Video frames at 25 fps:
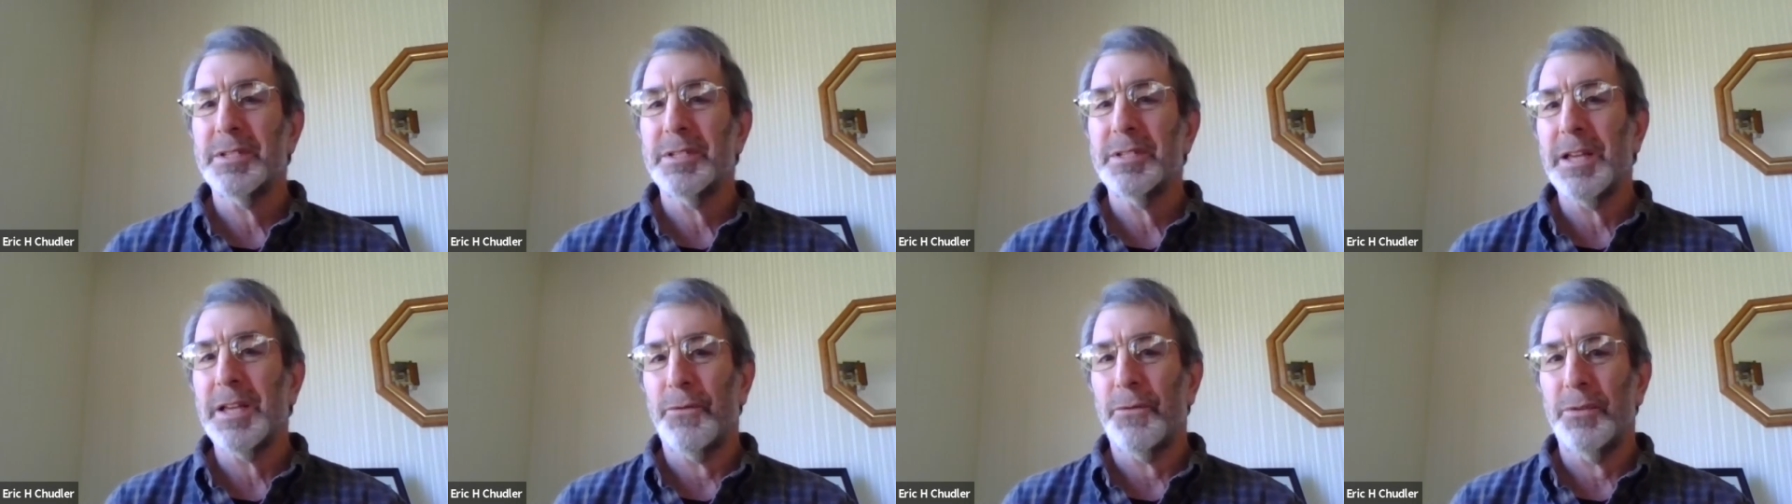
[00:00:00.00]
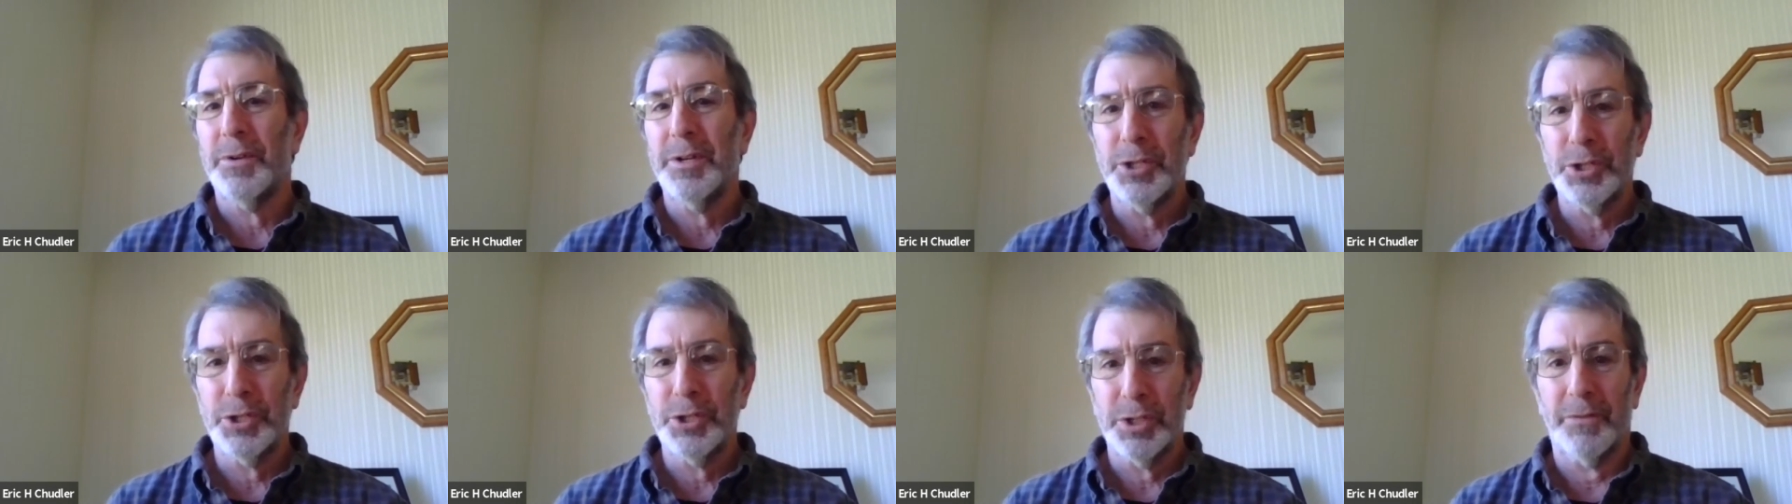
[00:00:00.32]

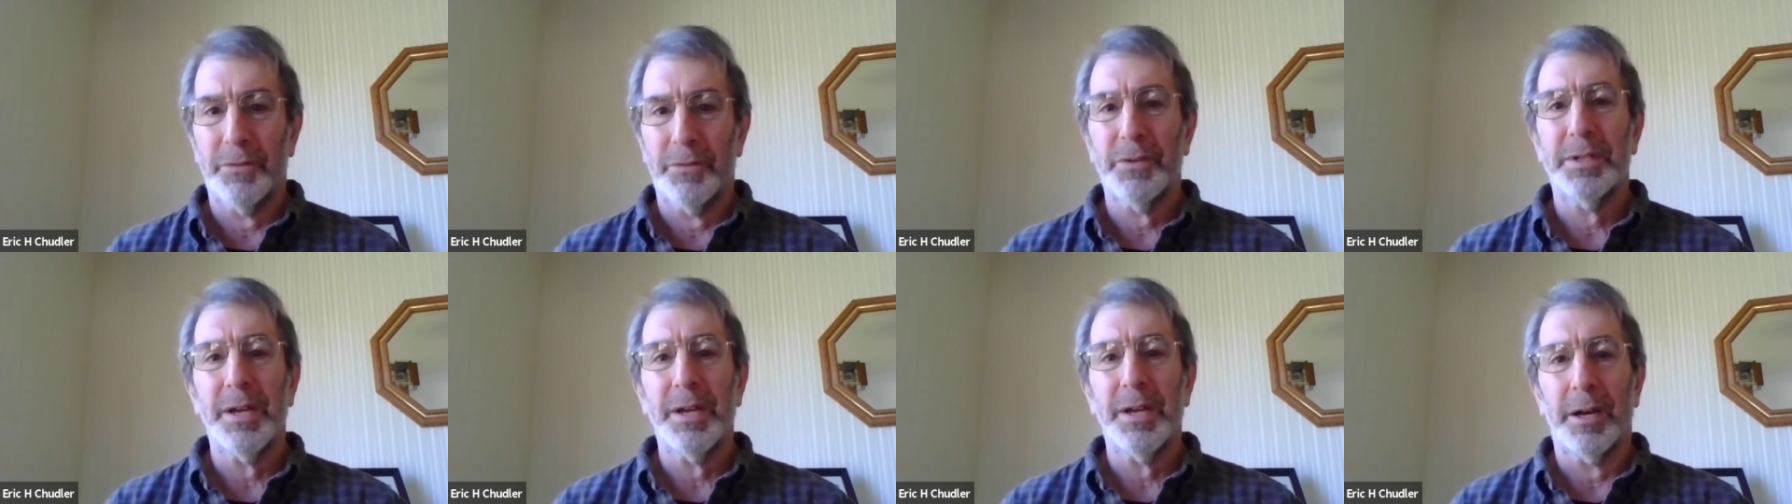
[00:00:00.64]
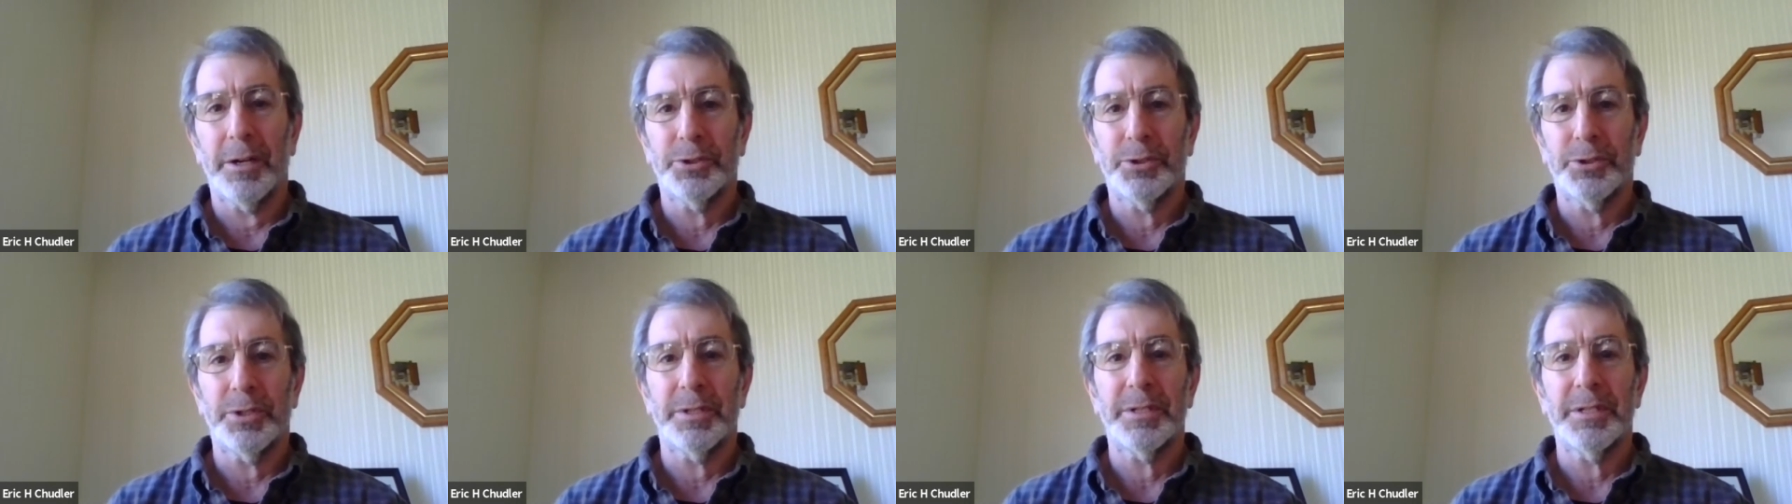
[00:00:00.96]
definition of
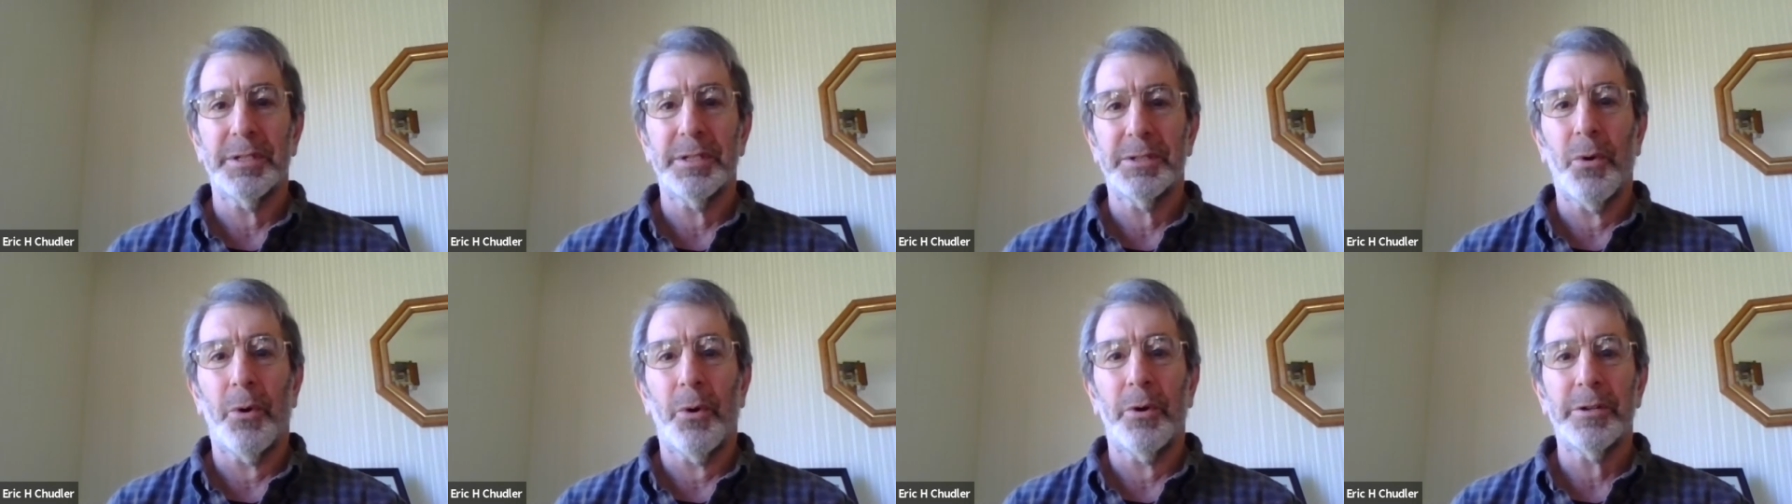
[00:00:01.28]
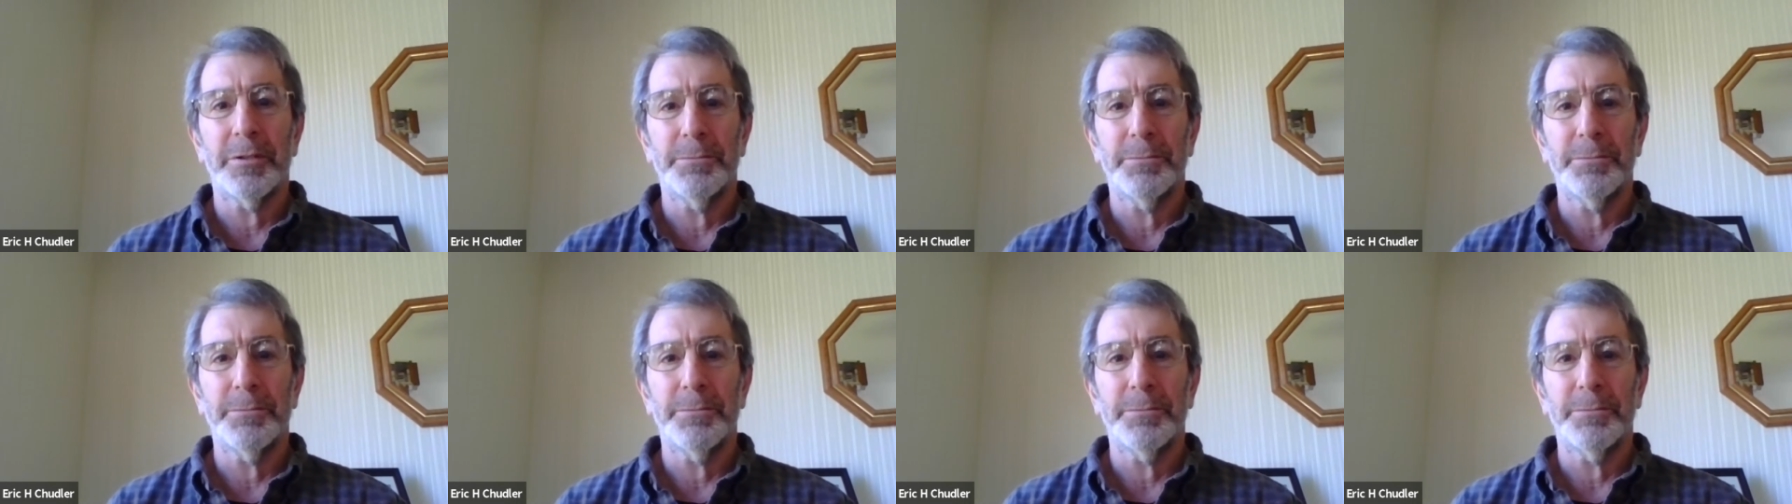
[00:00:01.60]
intelligence is going to